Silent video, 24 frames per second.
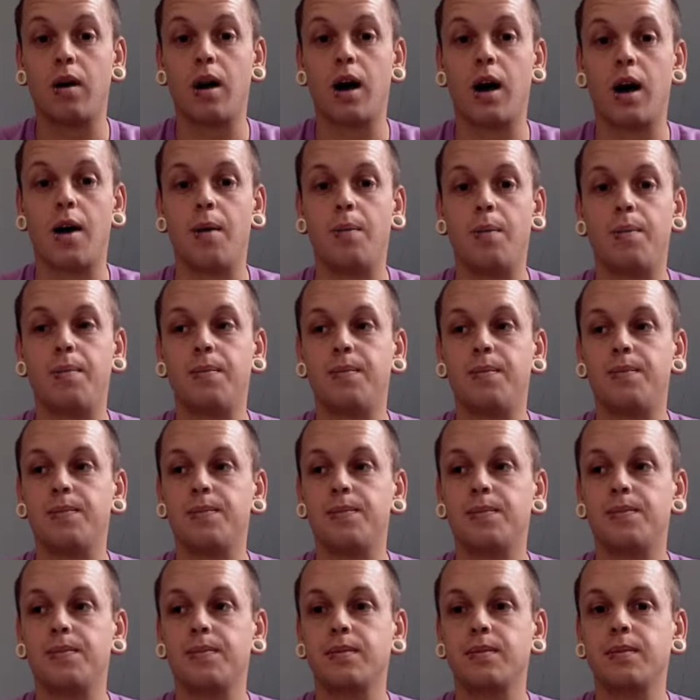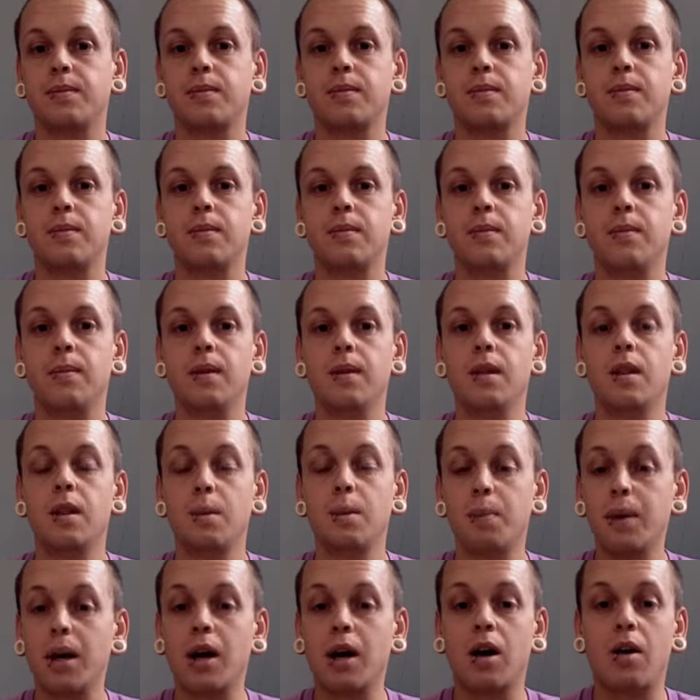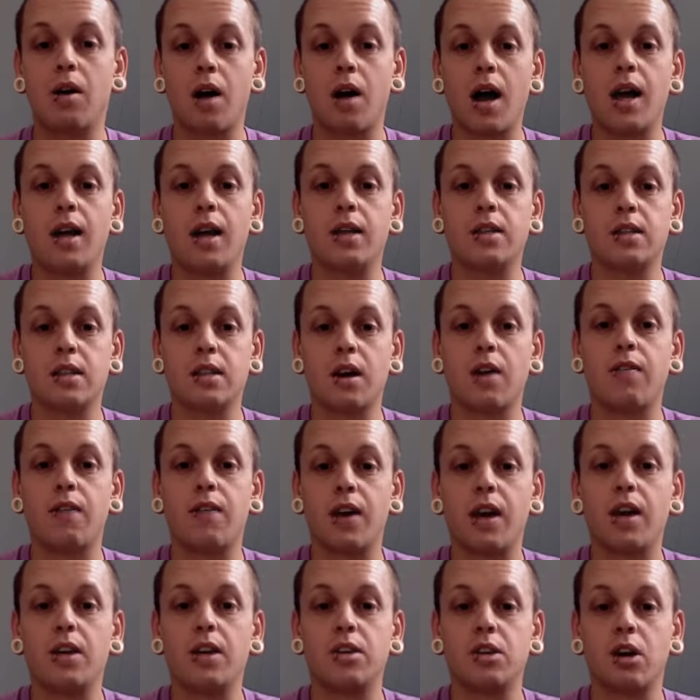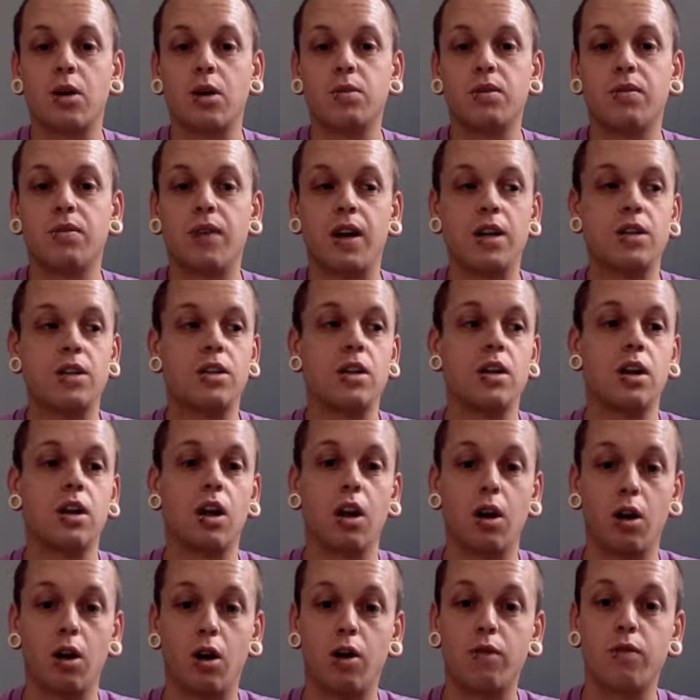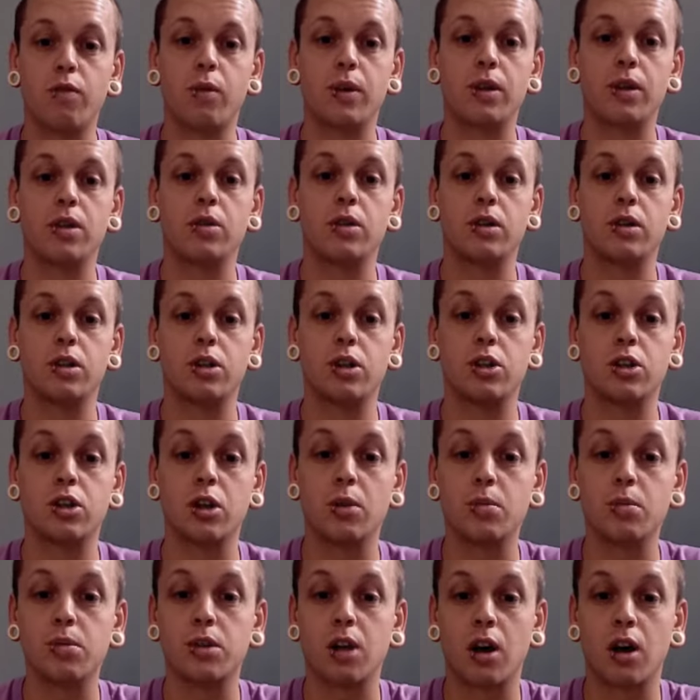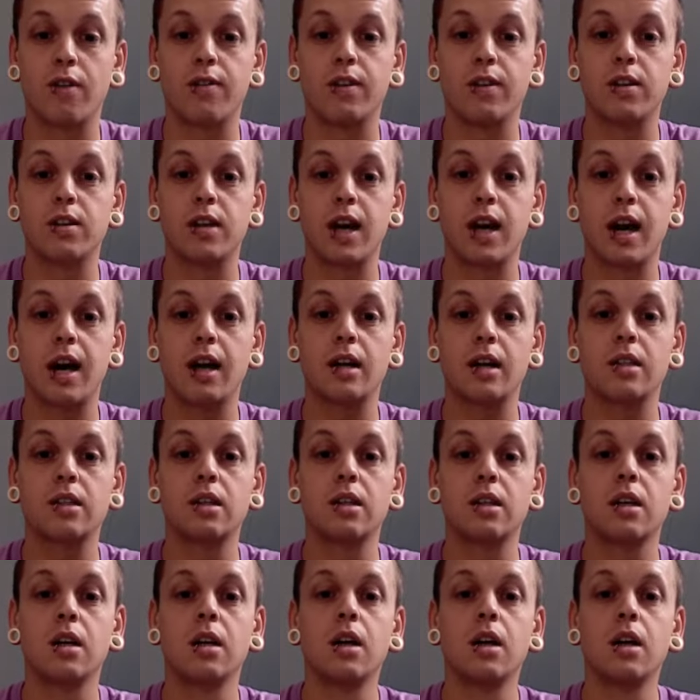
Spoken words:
The BRI in itself is observation. A lot of what we do is just observe the text.